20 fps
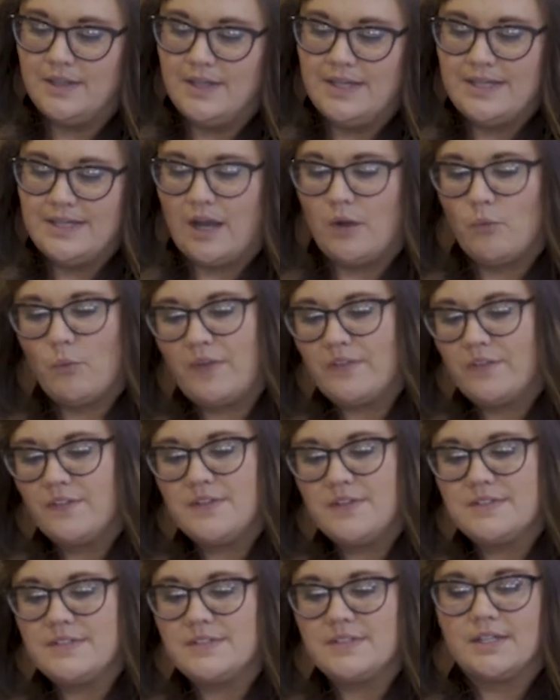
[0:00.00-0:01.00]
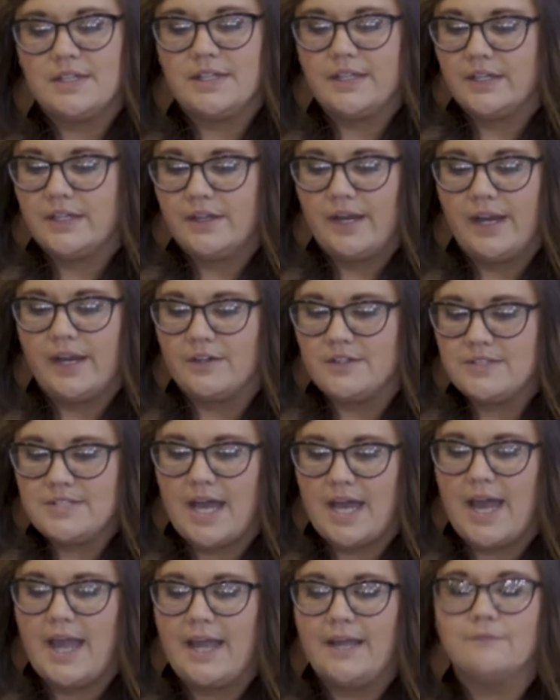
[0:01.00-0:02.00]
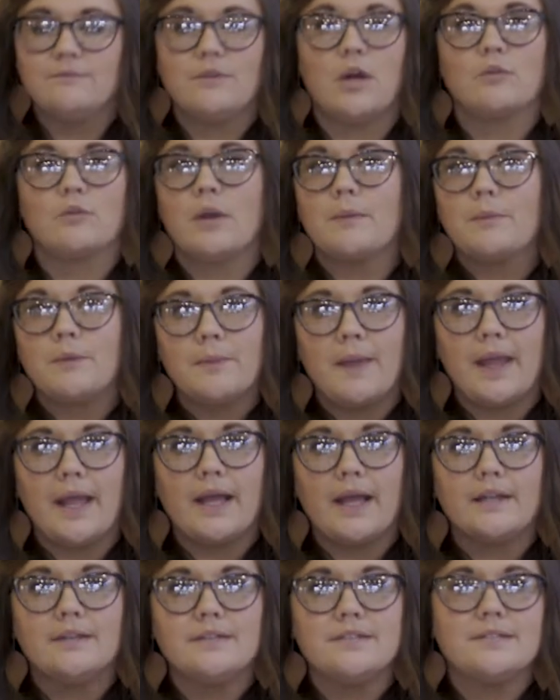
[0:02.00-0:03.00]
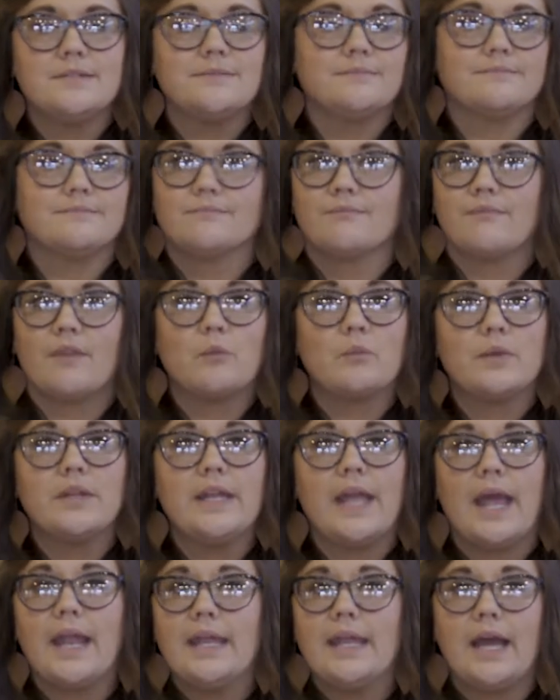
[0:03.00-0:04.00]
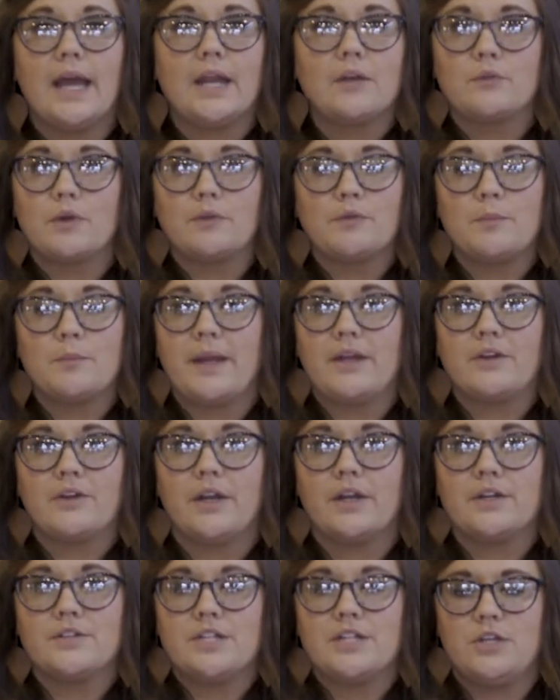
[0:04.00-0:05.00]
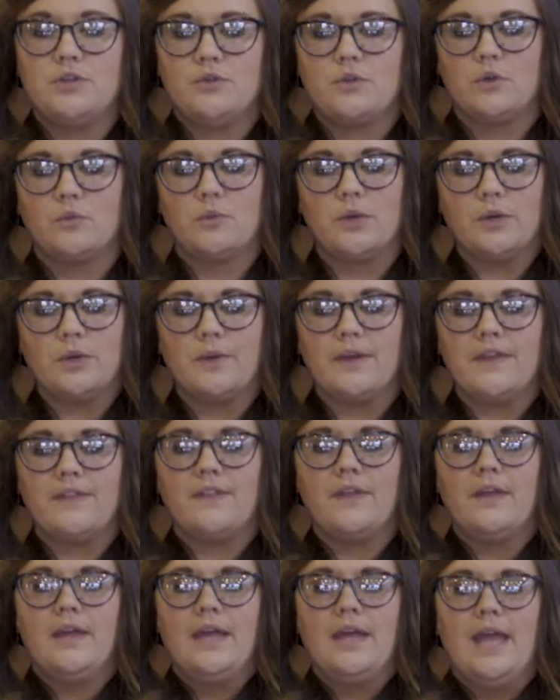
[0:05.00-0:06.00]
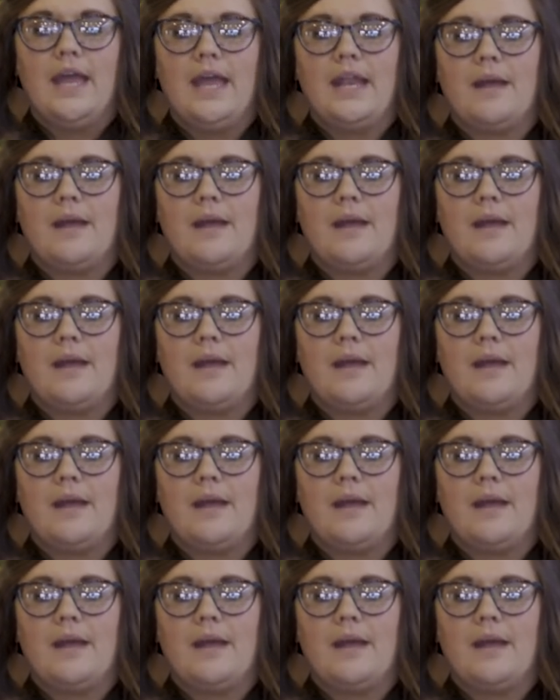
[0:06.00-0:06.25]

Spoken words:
Now, whether this is a clear hair tie, a rubber band, really any kind of rubber band or hair tie you can work with. And